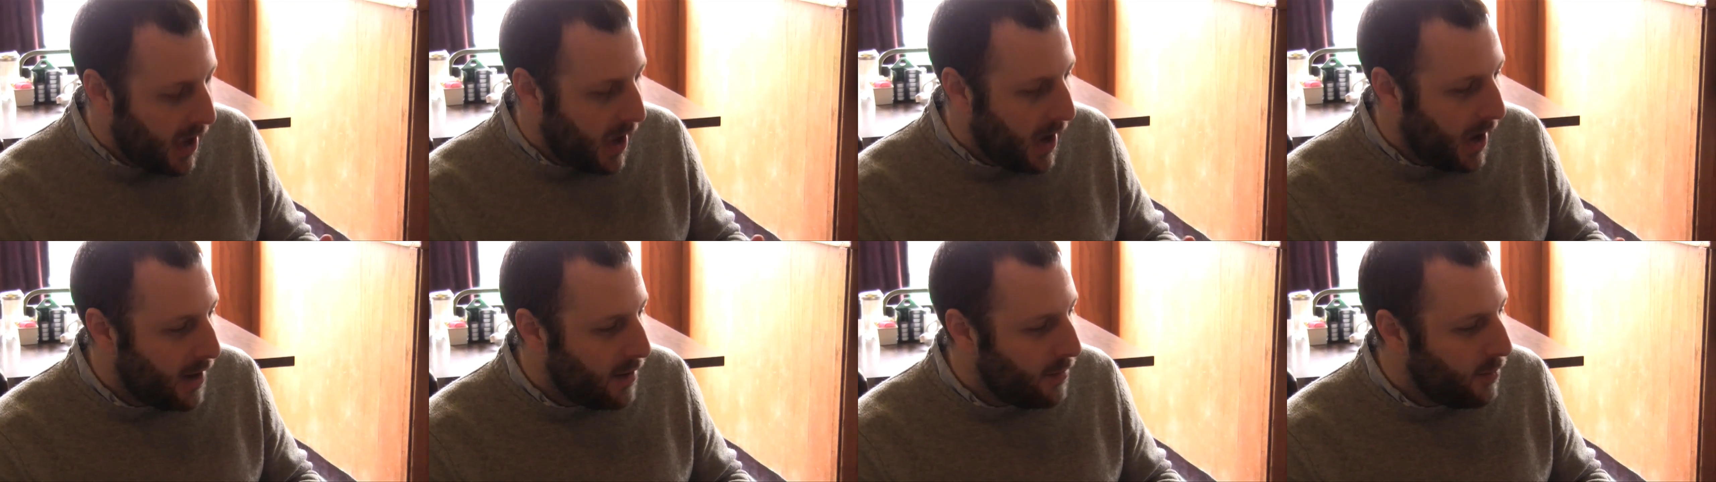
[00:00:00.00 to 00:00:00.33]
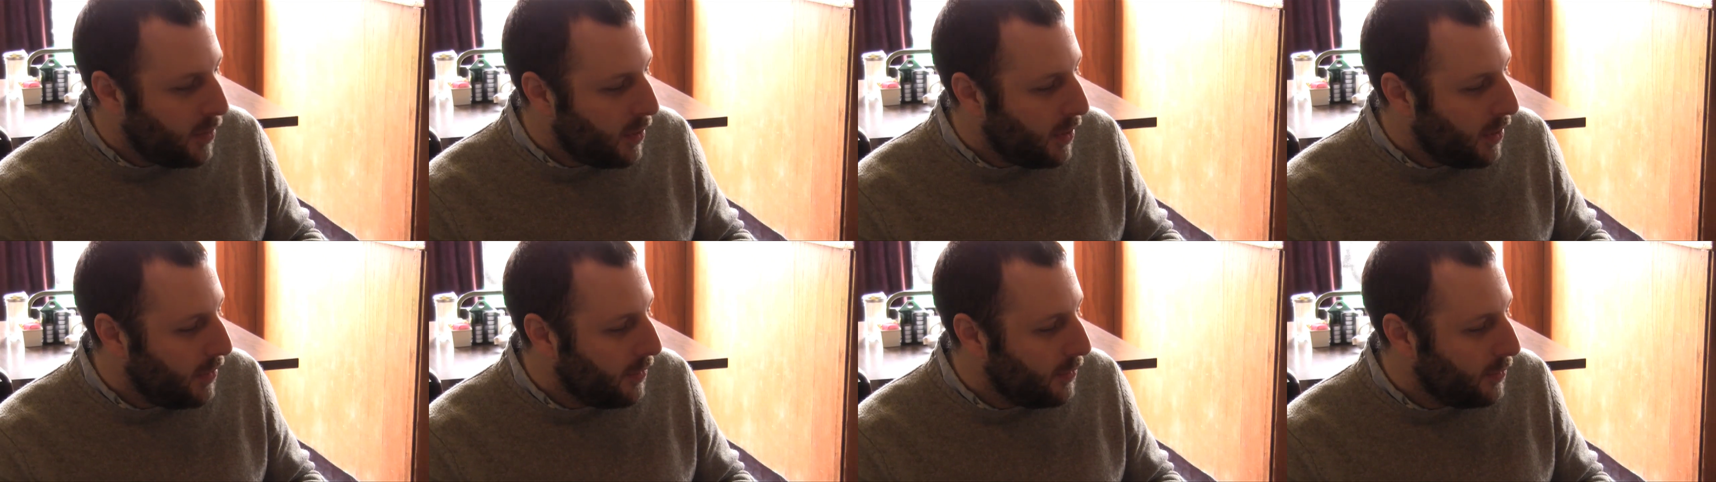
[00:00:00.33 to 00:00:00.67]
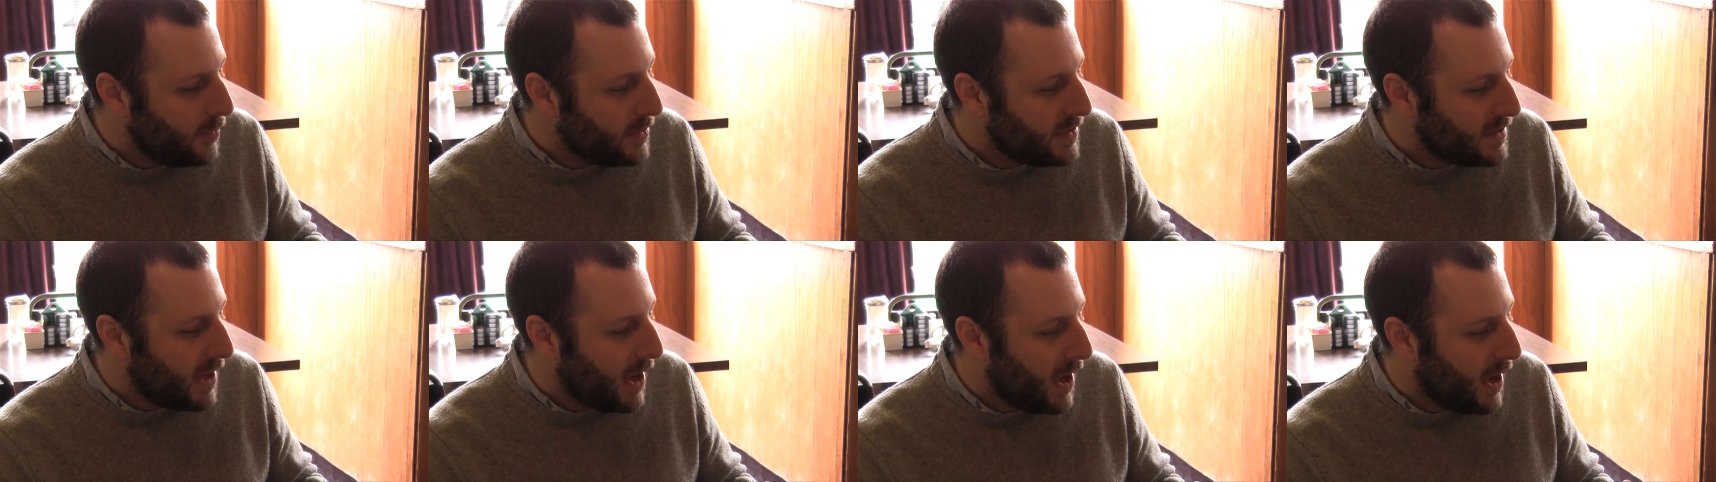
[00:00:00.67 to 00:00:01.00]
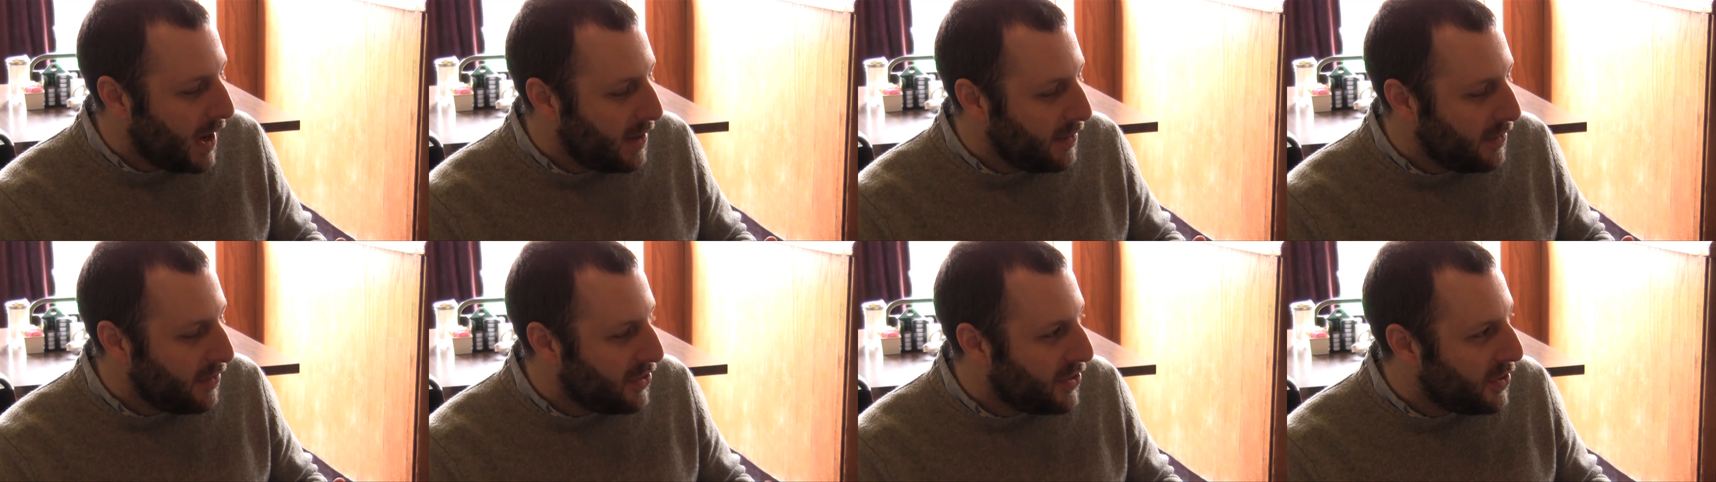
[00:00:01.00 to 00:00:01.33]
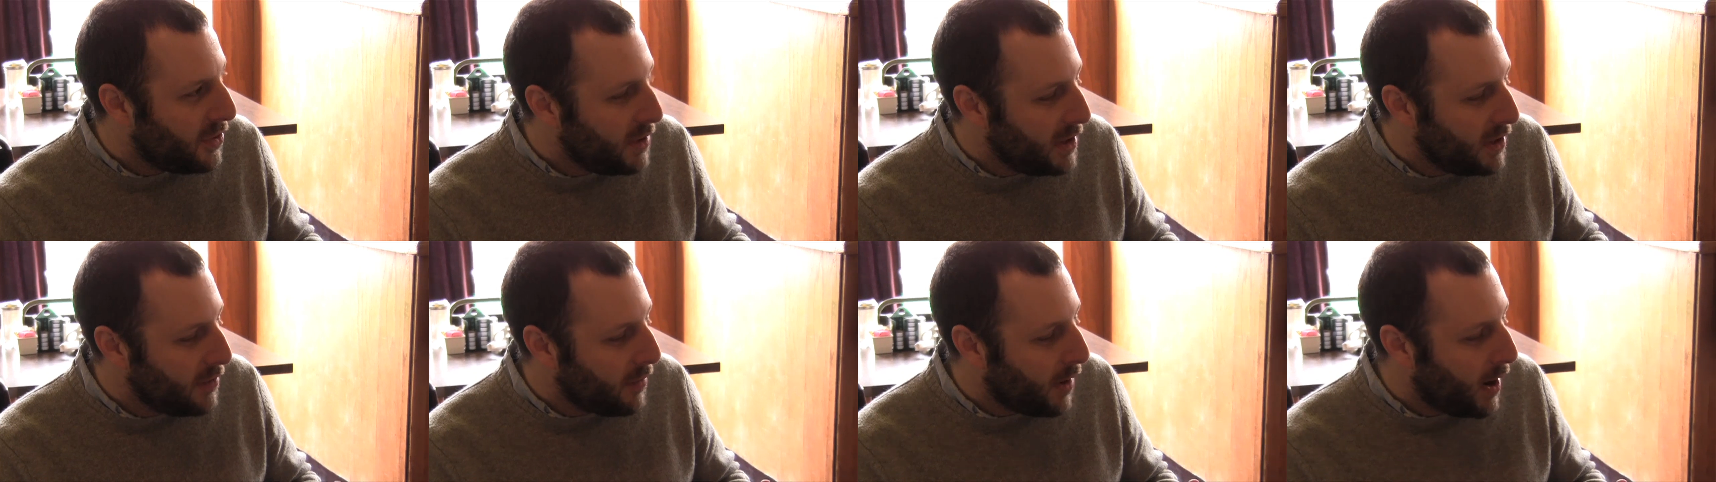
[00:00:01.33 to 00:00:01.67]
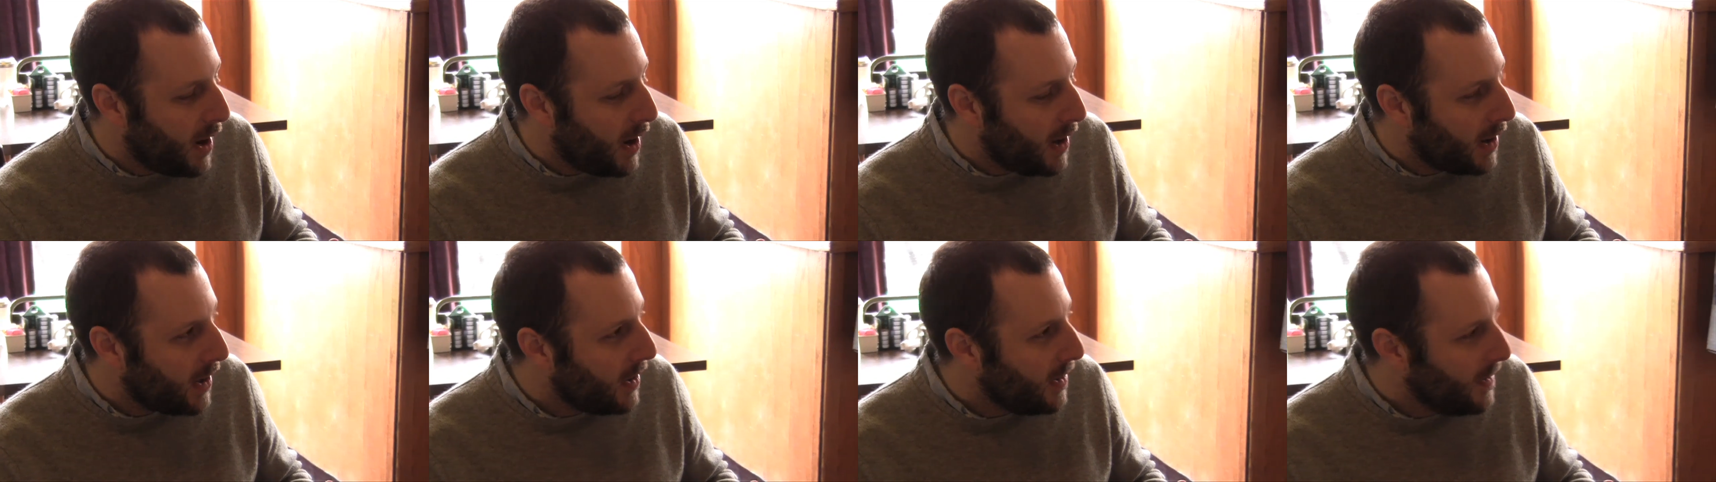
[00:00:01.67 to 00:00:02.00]
Hannibal was on 30
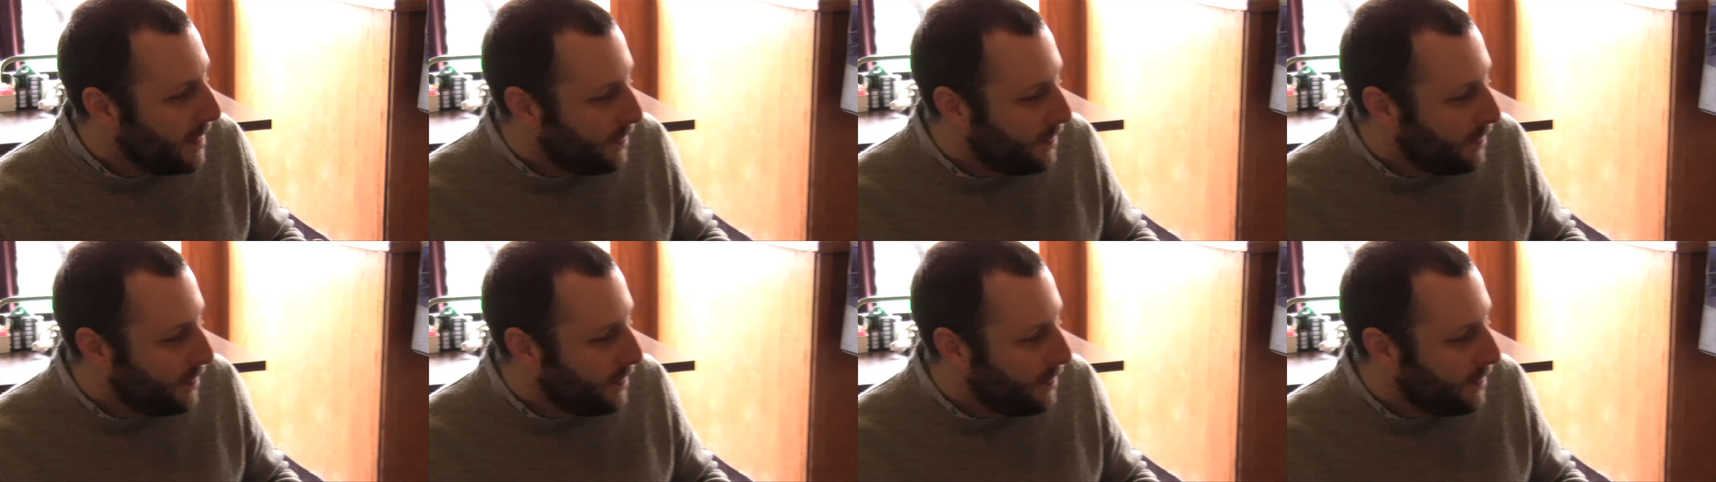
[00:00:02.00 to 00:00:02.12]
Rock,